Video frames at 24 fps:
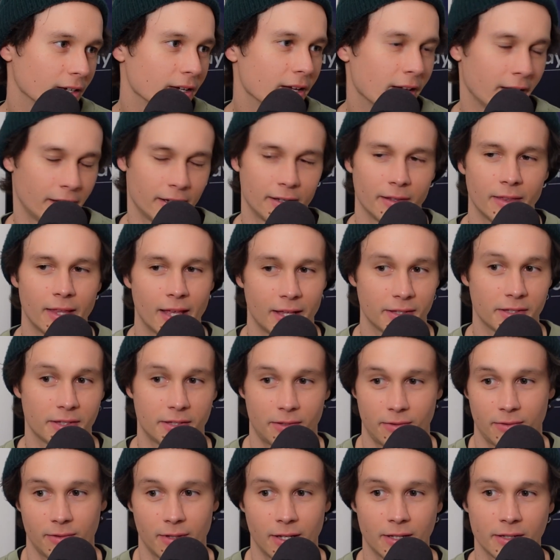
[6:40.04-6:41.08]
Yeah, and
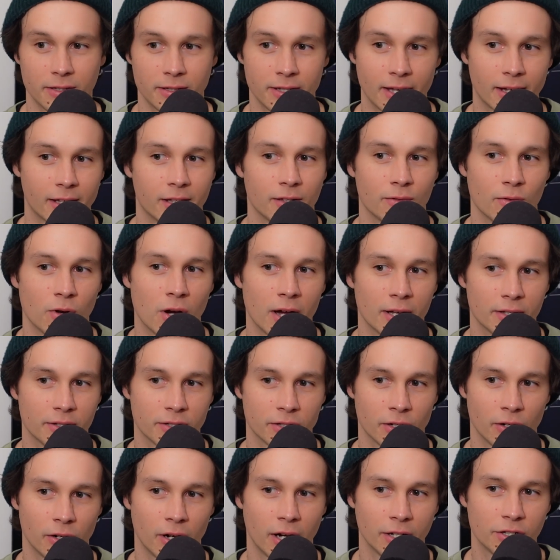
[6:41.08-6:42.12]
that's that's exactly right.
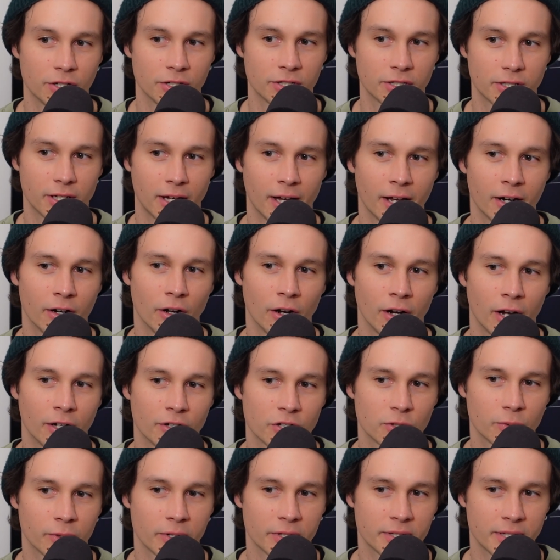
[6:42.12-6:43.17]
So yeah. I just I don't know. I
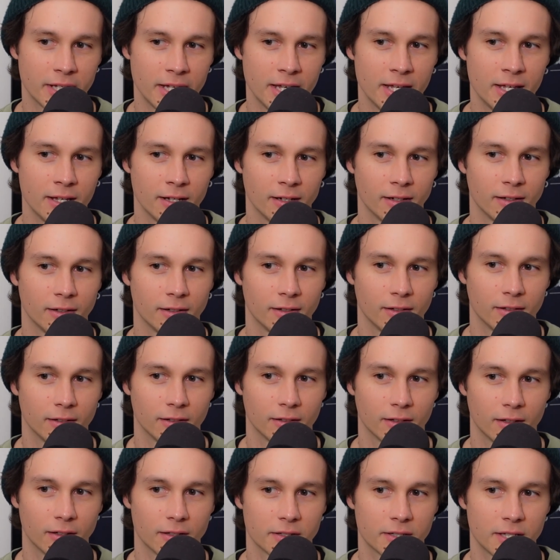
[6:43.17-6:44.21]
just want to see
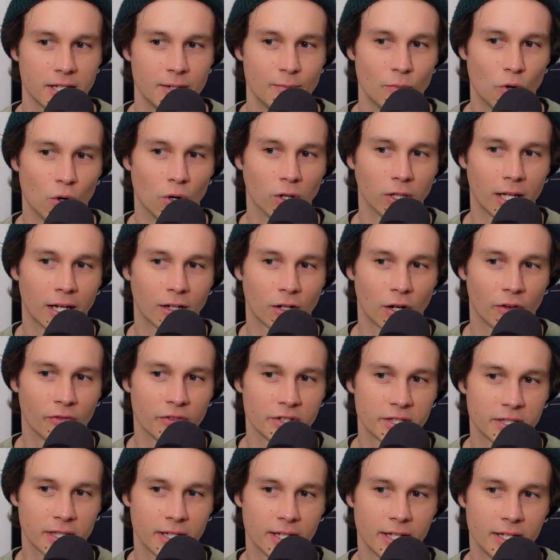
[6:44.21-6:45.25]
see more. Like
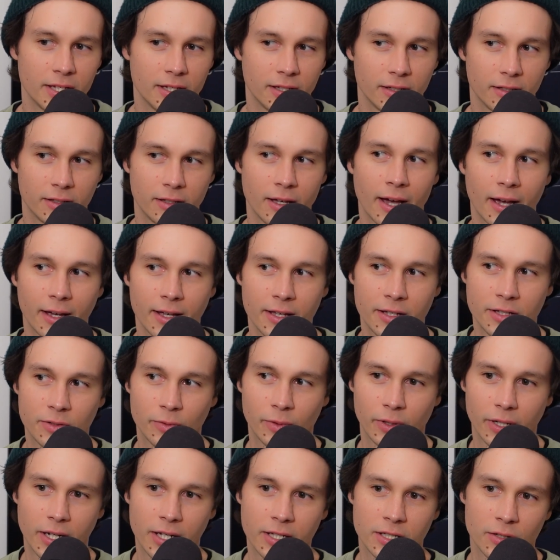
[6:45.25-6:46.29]
obviously, yeah, he's
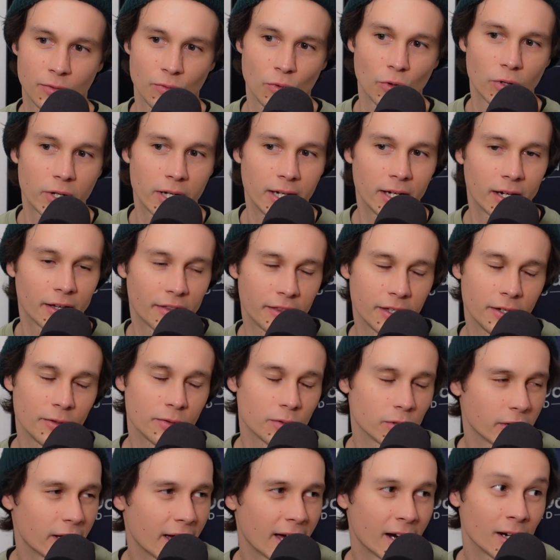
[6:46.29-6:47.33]
he's a rookie. I think he
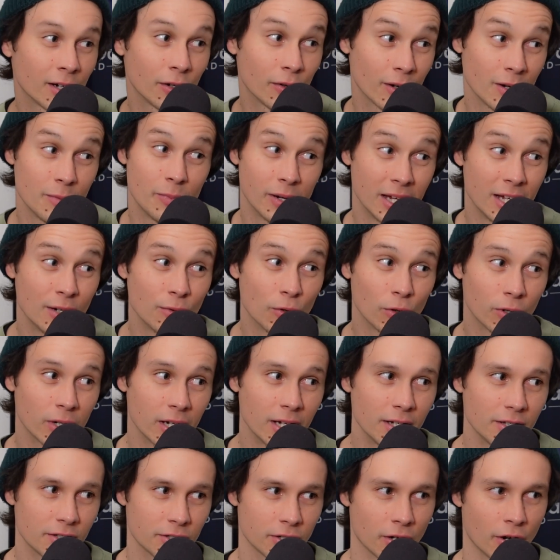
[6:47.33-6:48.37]
was a category B
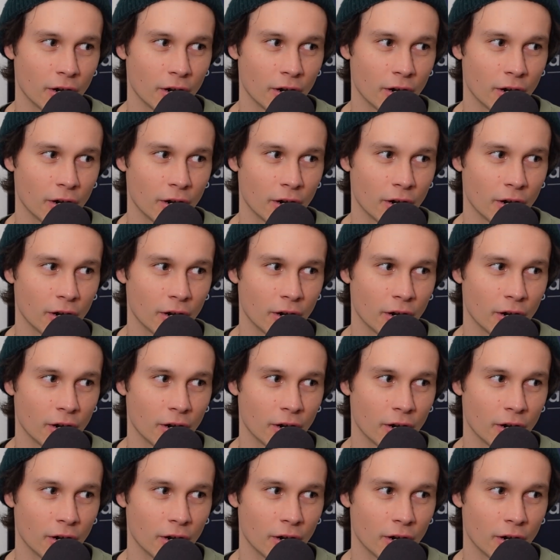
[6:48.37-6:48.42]
rookie. Yeah.